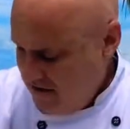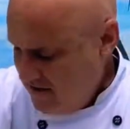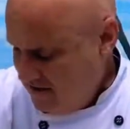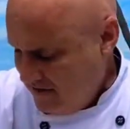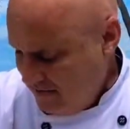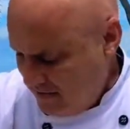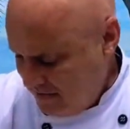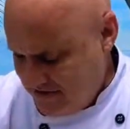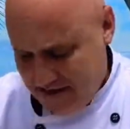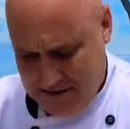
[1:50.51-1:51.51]
Some people
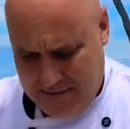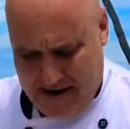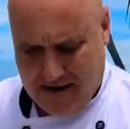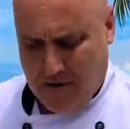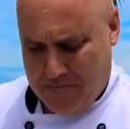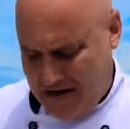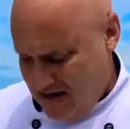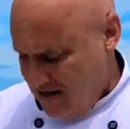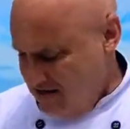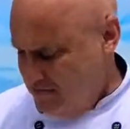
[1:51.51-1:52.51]
say
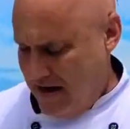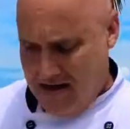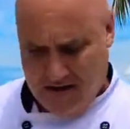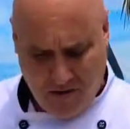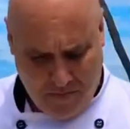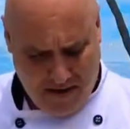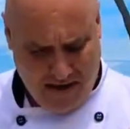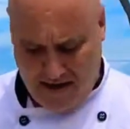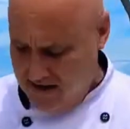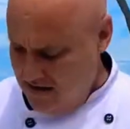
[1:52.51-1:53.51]
Spanakopita,
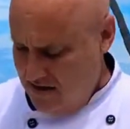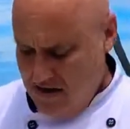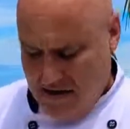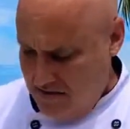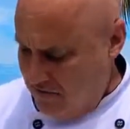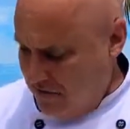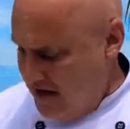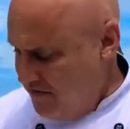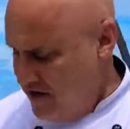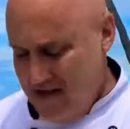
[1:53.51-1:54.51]
Spanakopita,
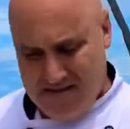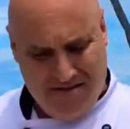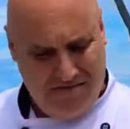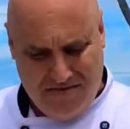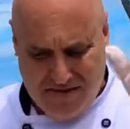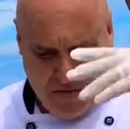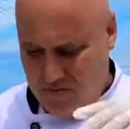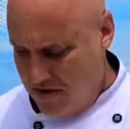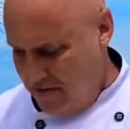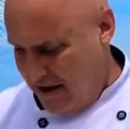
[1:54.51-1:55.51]
whatever it is, don't
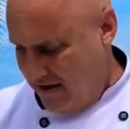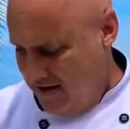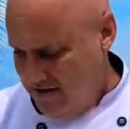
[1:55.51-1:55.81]
worry about it.